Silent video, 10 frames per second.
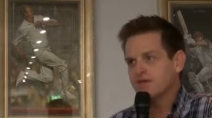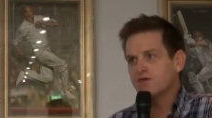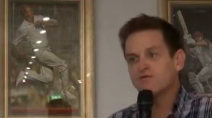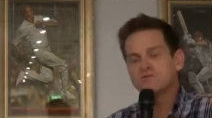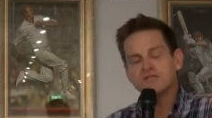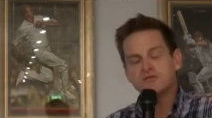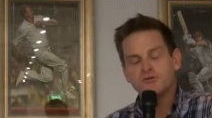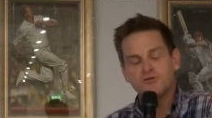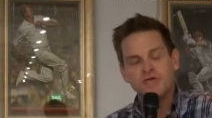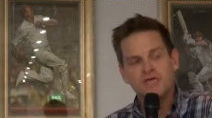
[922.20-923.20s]
He also
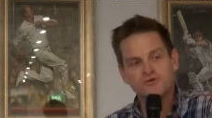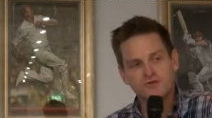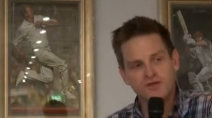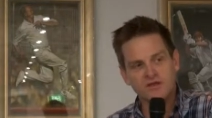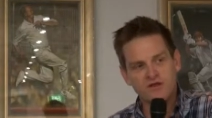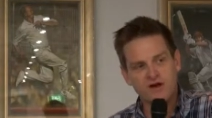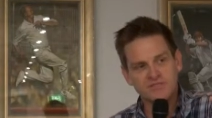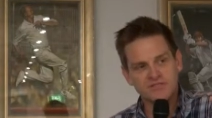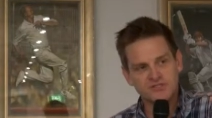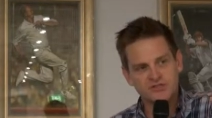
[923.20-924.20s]
knew he couldn't
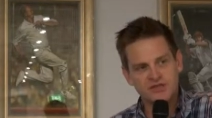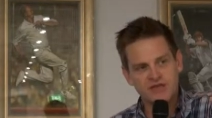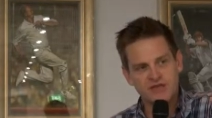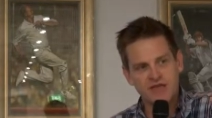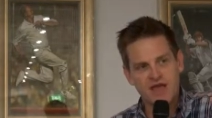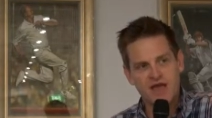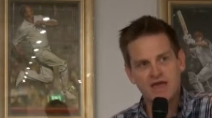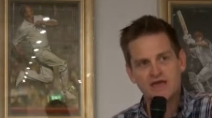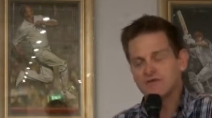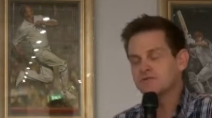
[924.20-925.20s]
climb the tree
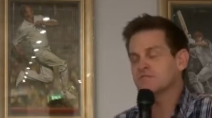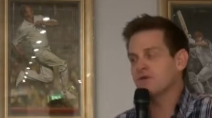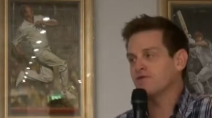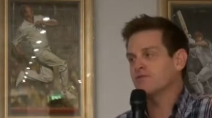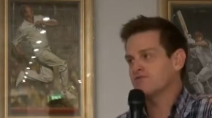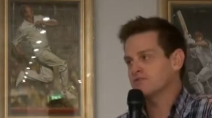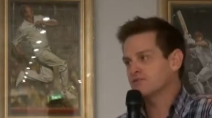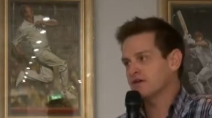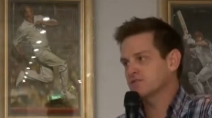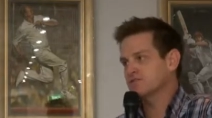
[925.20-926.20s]
hanging on to both of his
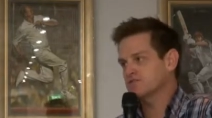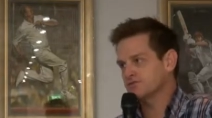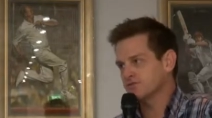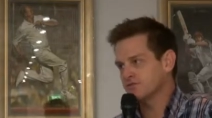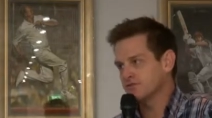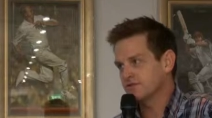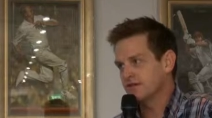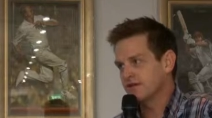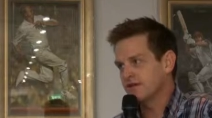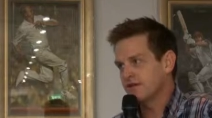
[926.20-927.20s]
grandchildren.
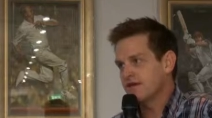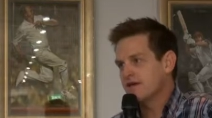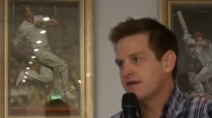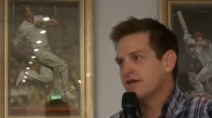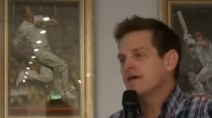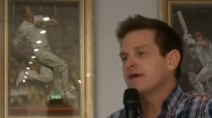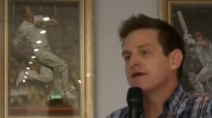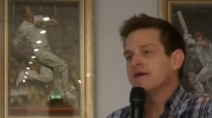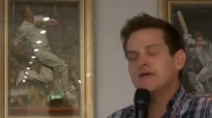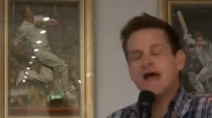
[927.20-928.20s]

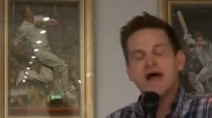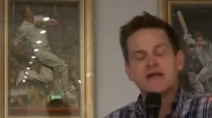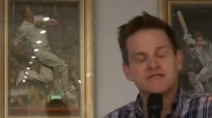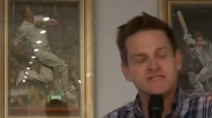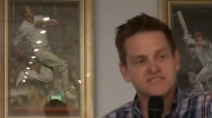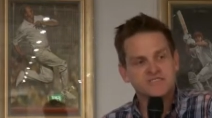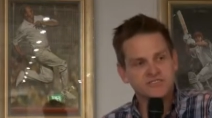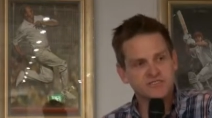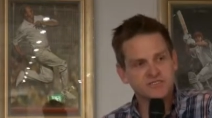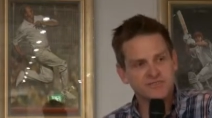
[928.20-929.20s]
He had a
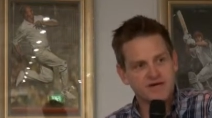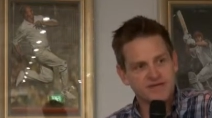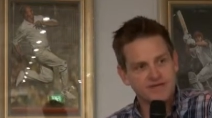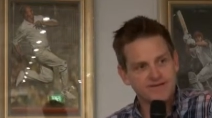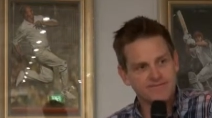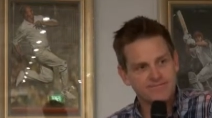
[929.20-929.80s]
decision to make.